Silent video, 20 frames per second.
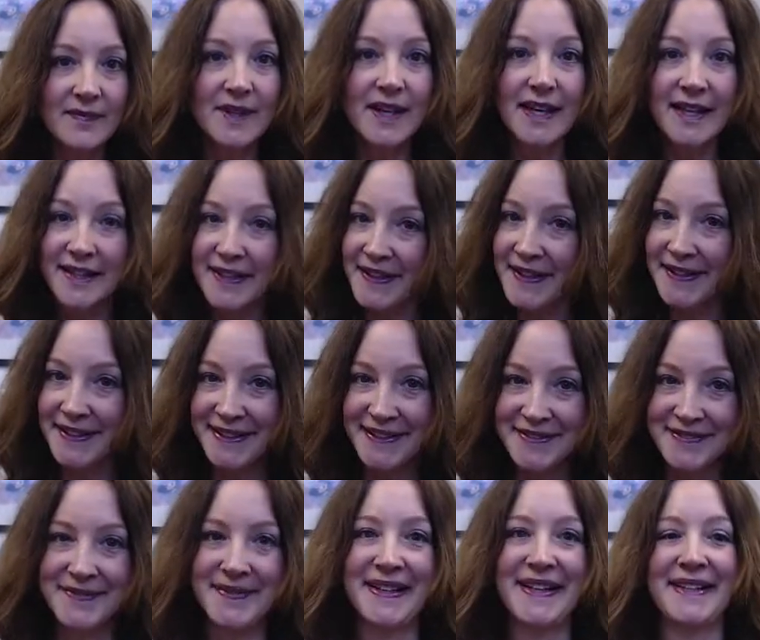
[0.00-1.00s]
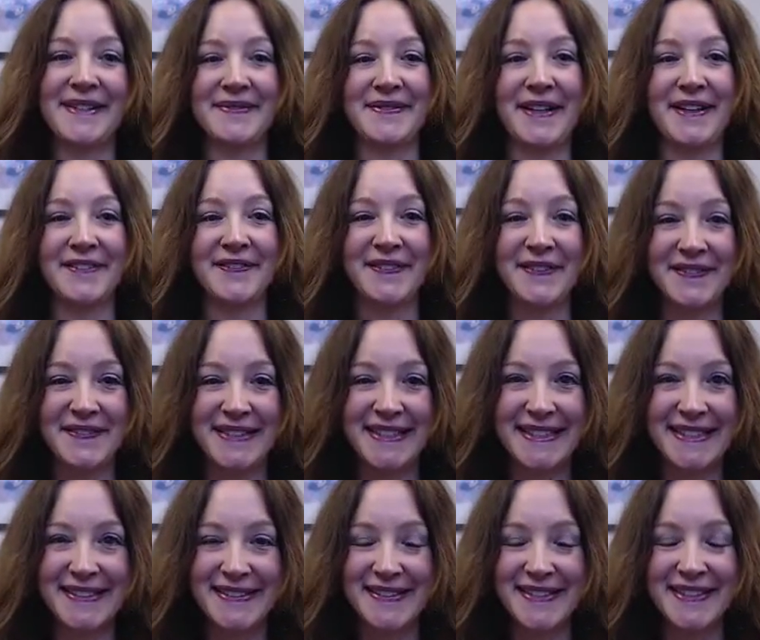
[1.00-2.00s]
A colleague of mine about 15
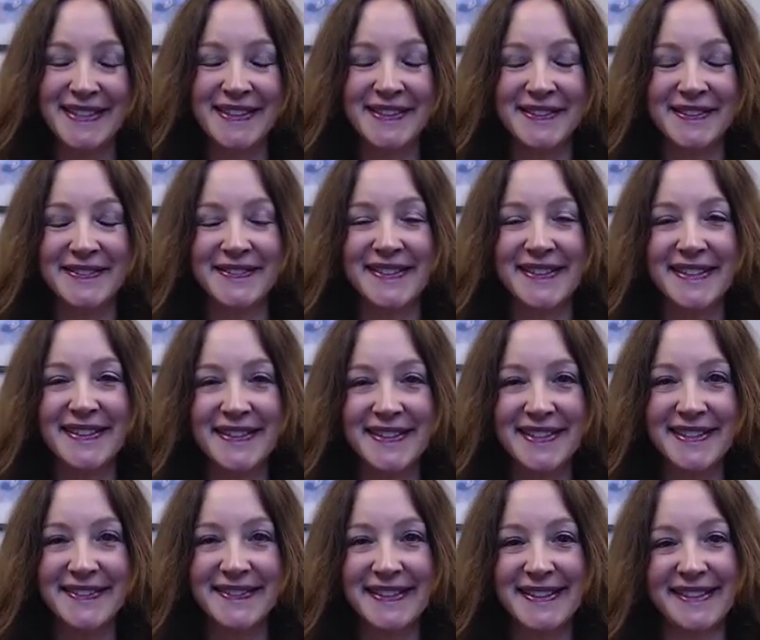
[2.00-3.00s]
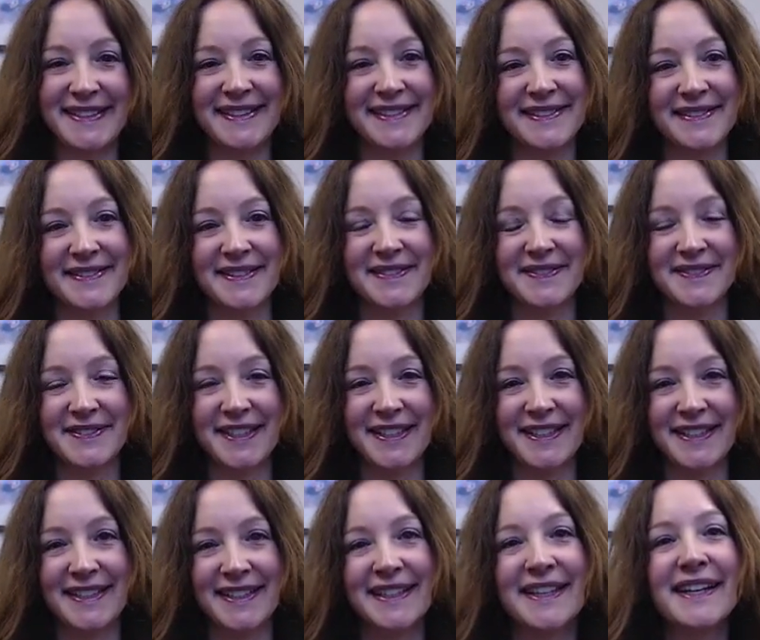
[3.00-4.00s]
years ago, who was also a teacher of
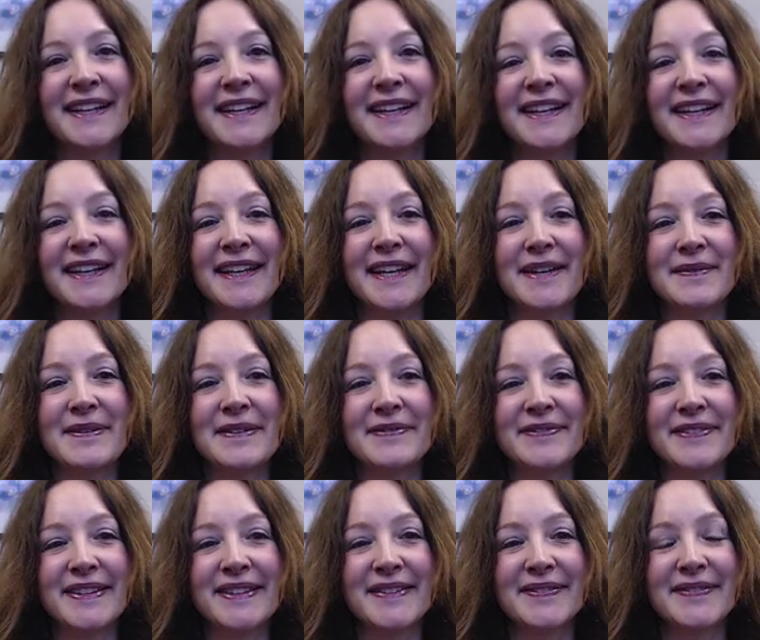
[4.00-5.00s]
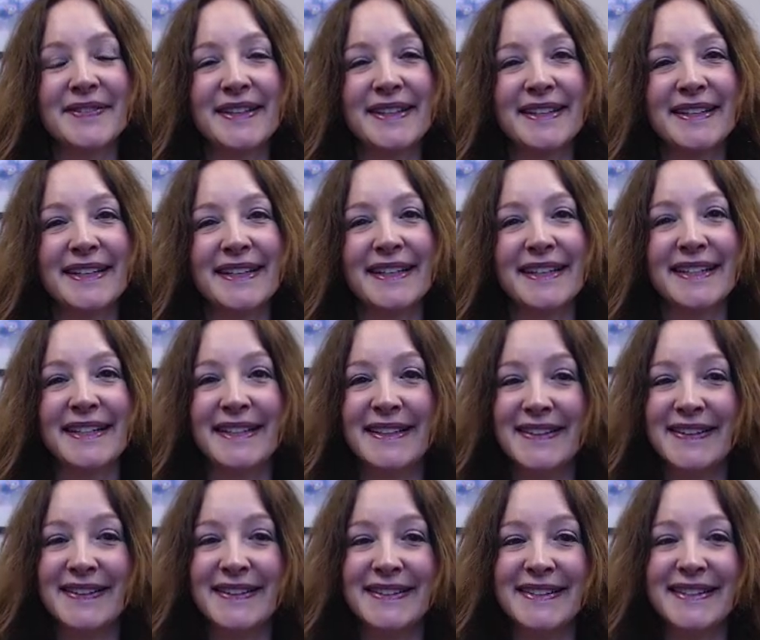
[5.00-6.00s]
writing, came up with what he
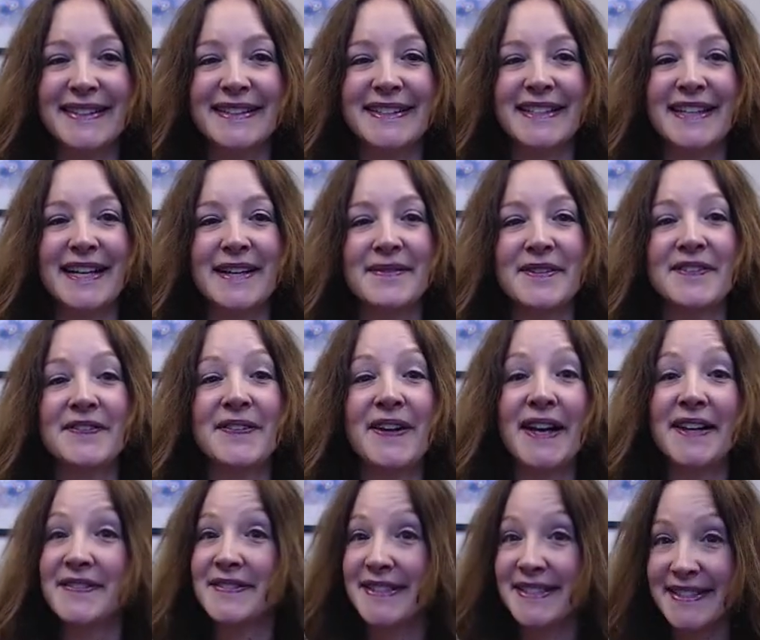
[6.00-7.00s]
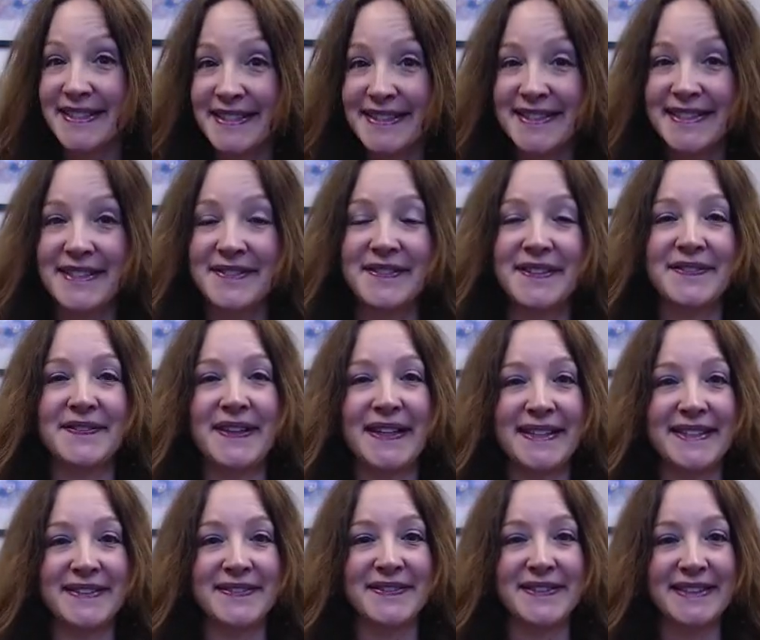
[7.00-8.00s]
called at the time the 5 C's of
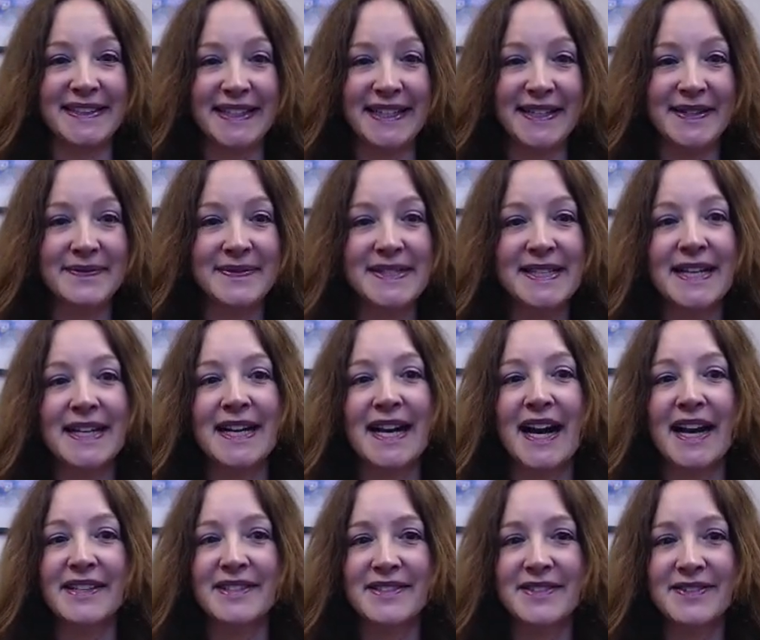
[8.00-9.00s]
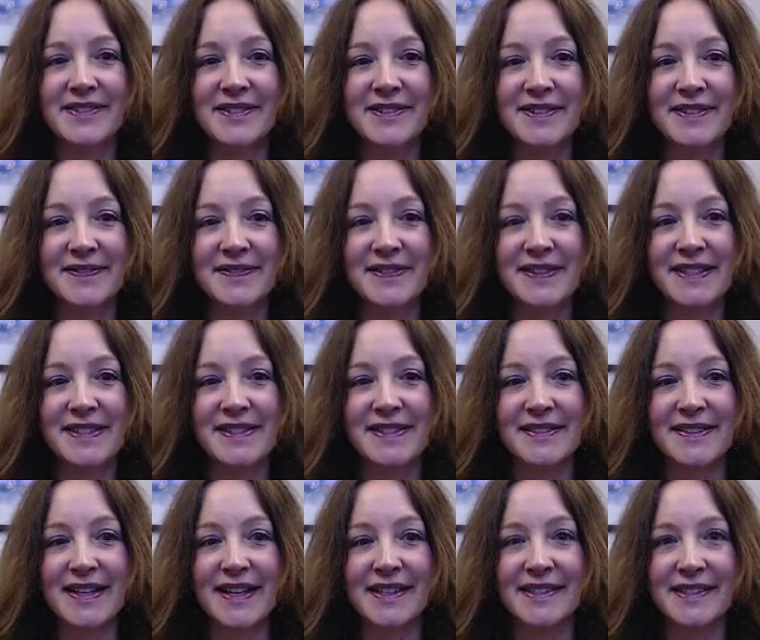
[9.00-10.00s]
effective claims. I don't know if these are
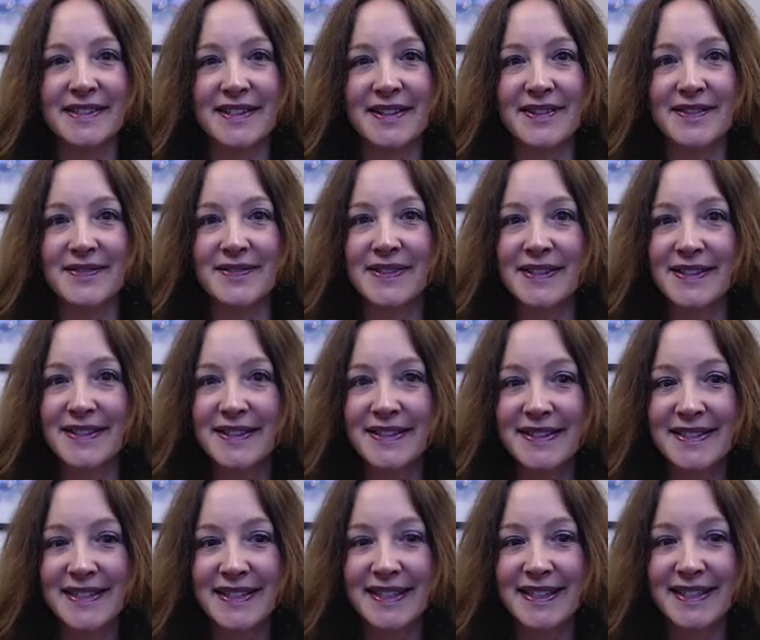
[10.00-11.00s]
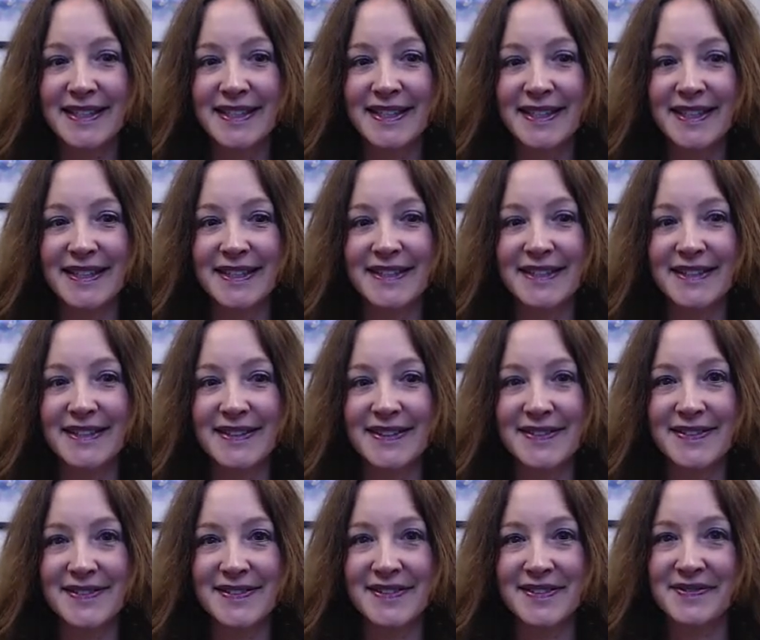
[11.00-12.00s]
actually the words that he had
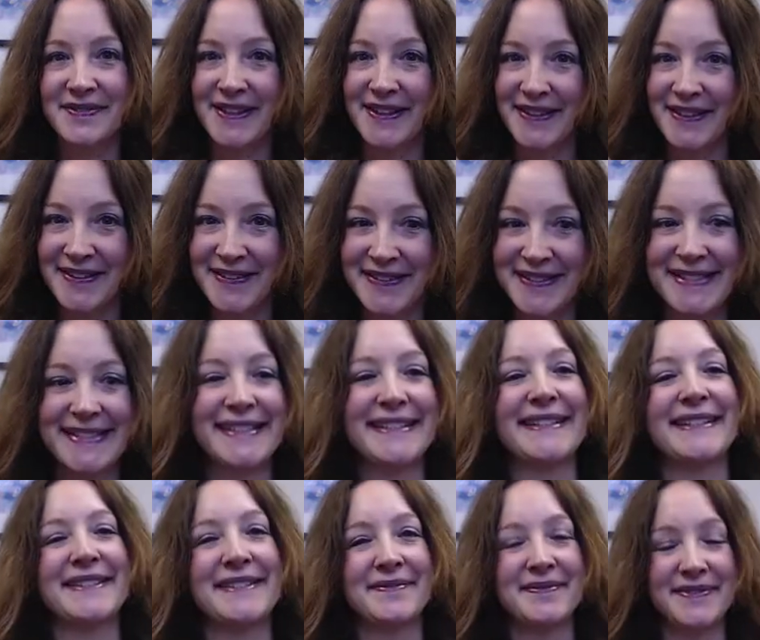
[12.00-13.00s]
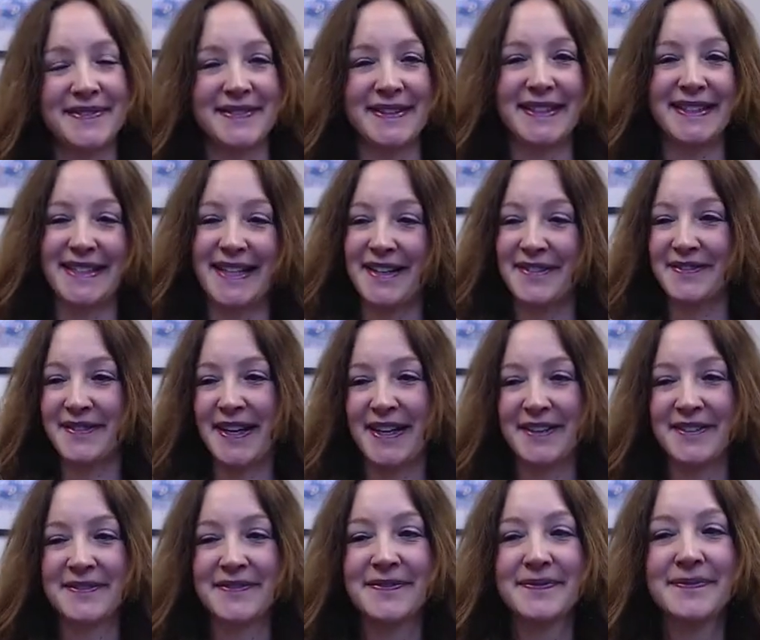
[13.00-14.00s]
used with those C's, but I've kind of
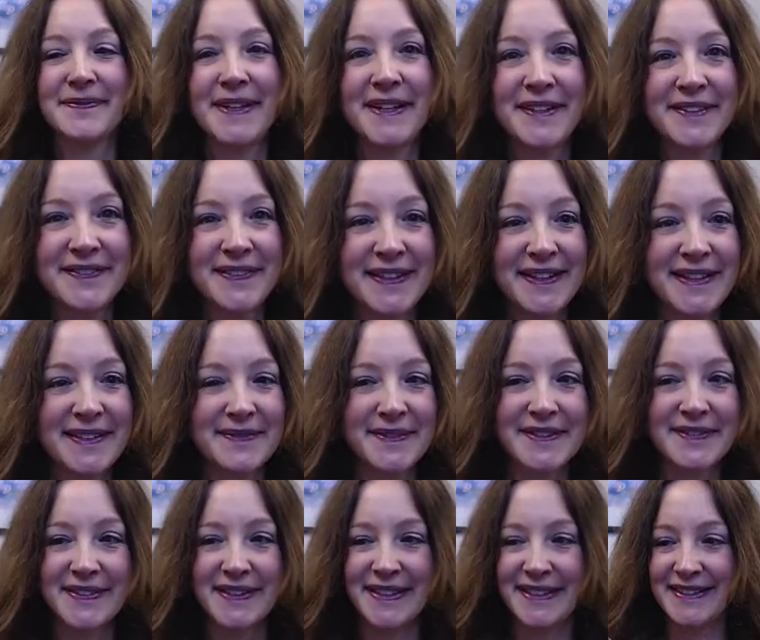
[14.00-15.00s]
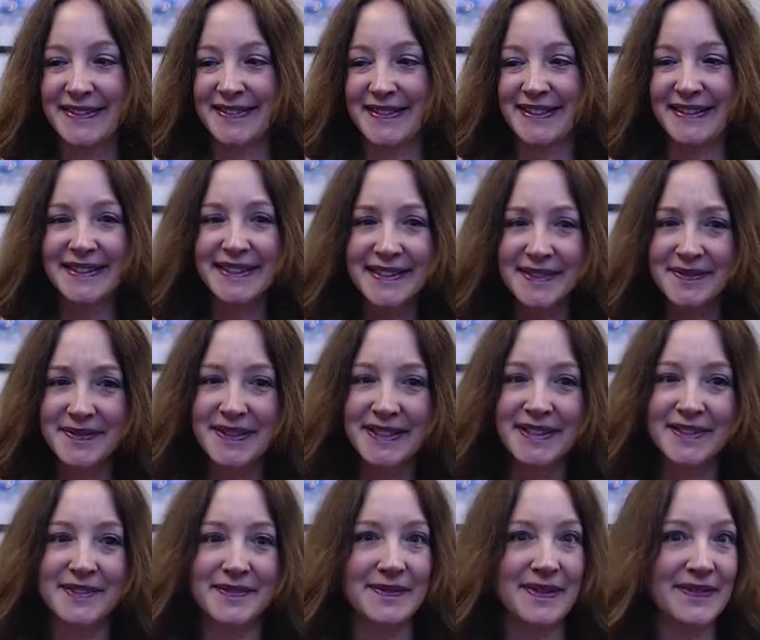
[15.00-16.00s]
modified them over the years a little bit,
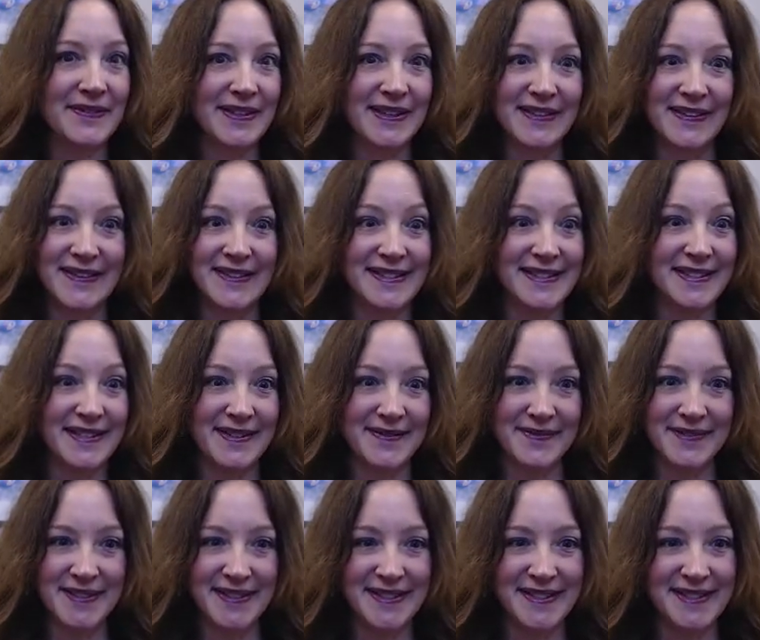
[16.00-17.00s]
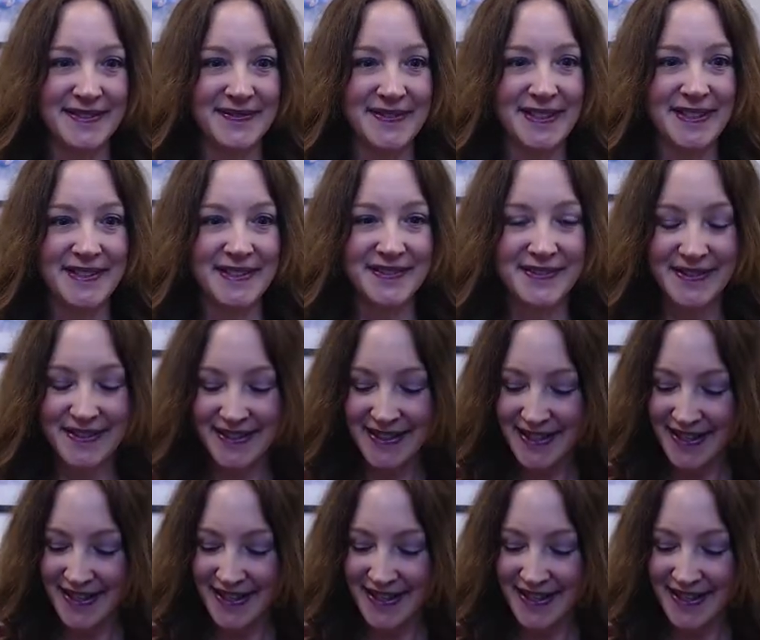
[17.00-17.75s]
or maybe they're the same words, I'm not sure.